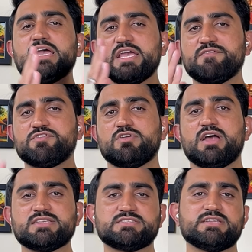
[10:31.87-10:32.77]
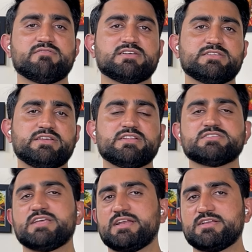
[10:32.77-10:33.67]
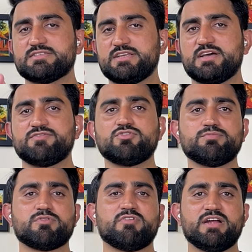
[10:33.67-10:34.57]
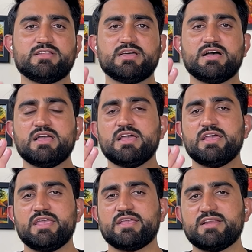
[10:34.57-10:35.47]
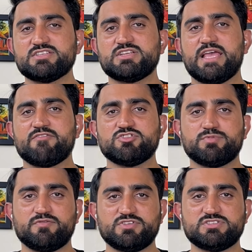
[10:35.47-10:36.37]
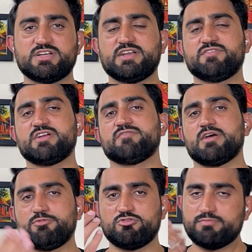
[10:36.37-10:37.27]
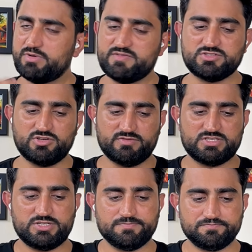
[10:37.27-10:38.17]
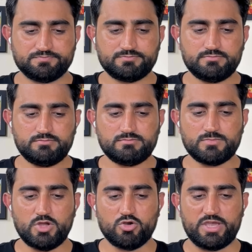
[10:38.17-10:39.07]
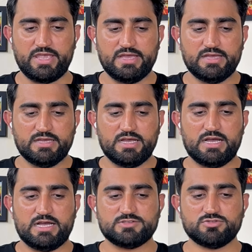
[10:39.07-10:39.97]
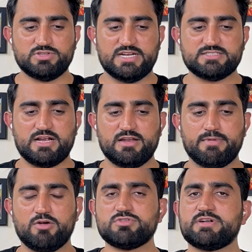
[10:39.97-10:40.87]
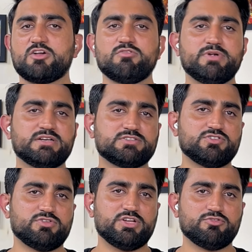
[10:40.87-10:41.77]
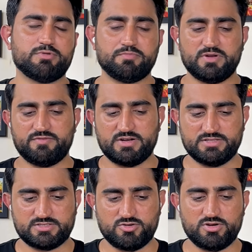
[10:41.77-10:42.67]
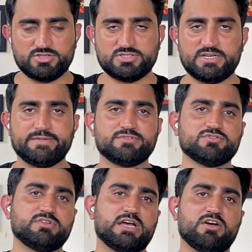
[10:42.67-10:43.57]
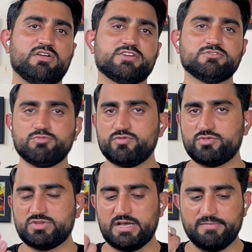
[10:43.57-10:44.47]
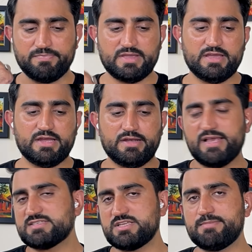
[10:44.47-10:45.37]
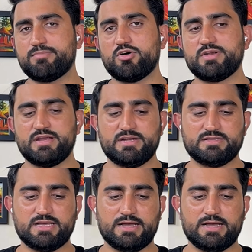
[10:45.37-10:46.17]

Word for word: If your last degree was in English, then it's enough to provide the English language proficiency certificate from your previous university. Okay, so that's all about the documents you need to prepare for this scholarship. So now let's move to the next important